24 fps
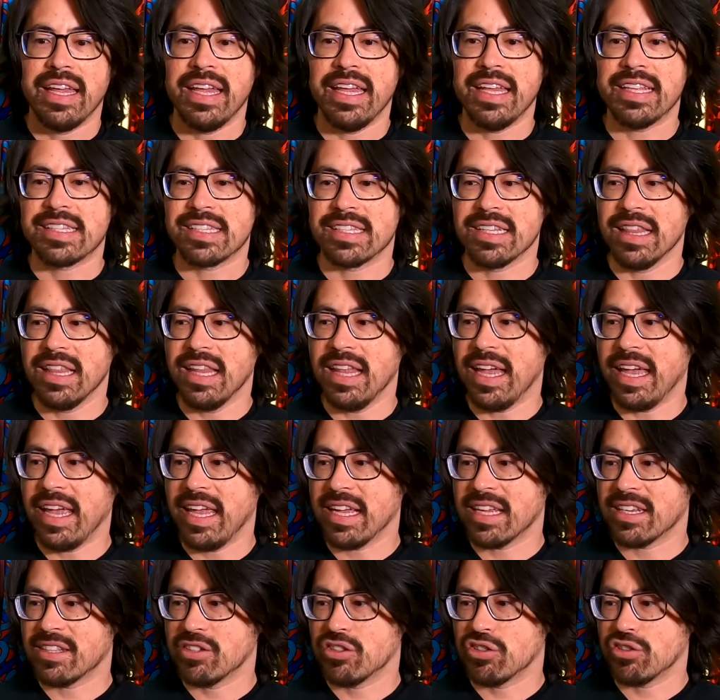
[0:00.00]
it's
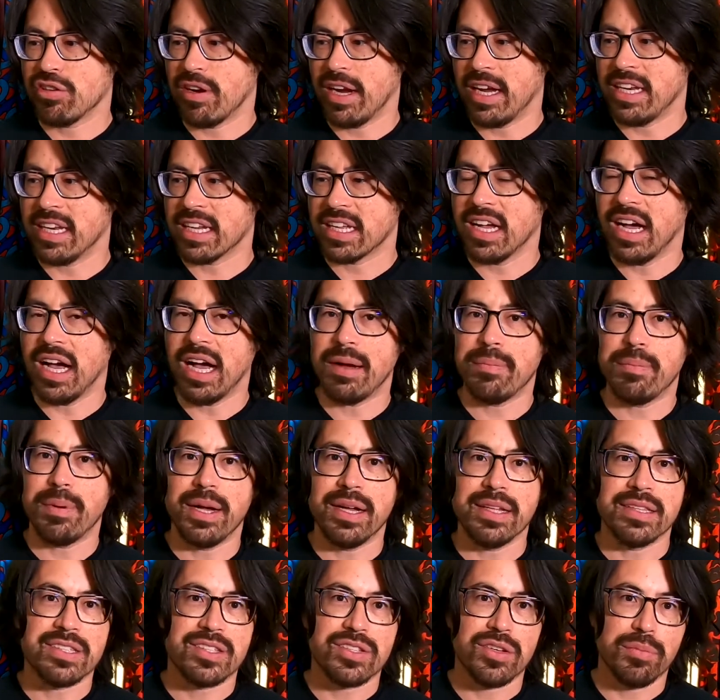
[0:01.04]
like trying to cop
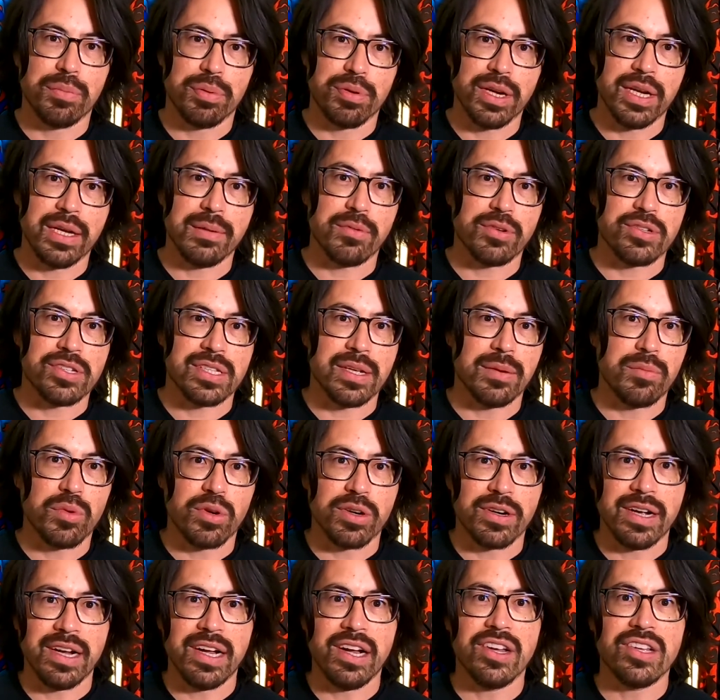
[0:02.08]
on Supreme or
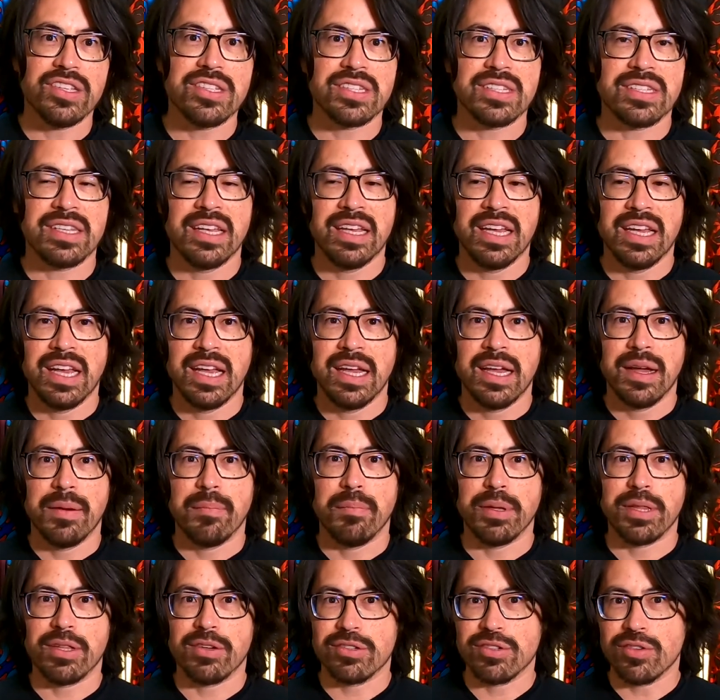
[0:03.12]
somewhere else,
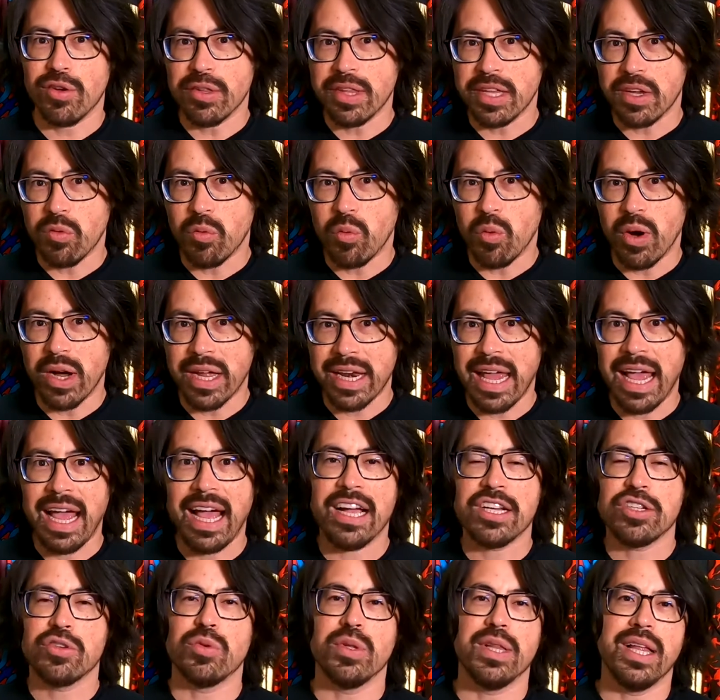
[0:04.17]
but there's only one
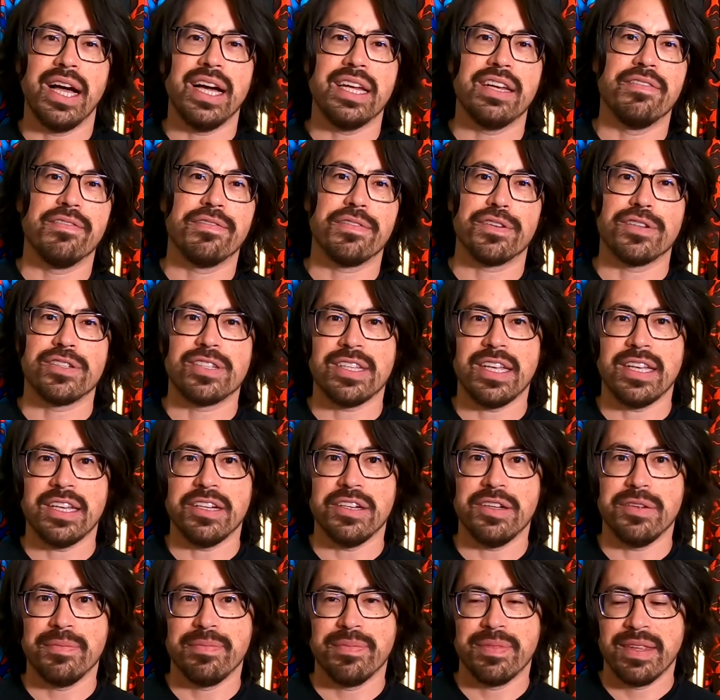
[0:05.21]
actual item for
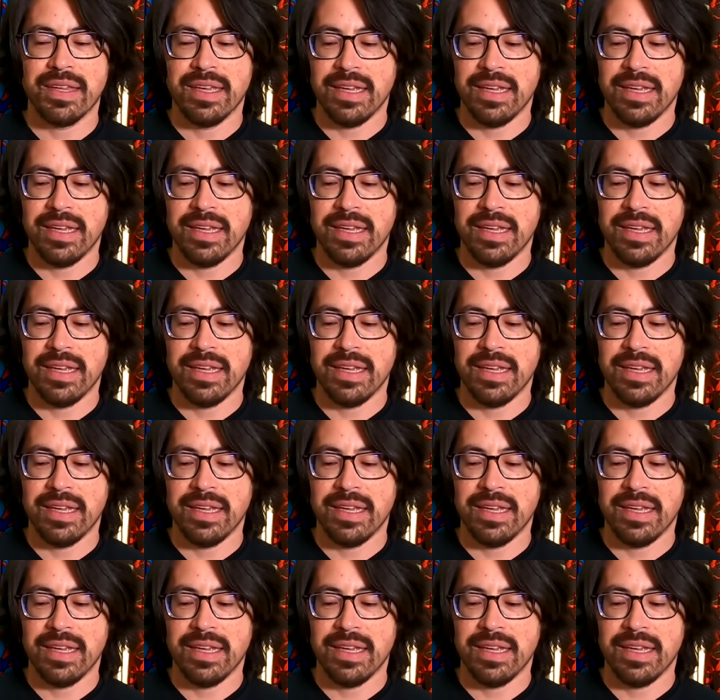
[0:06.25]
sale.